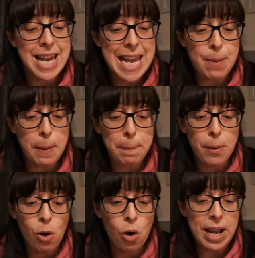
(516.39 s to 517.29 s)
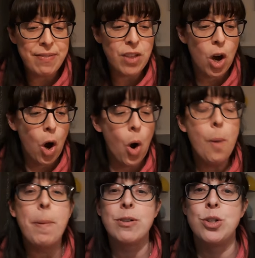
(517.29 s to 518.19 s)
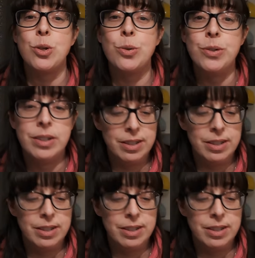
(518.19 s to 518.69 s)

He would pour in the whole bottle.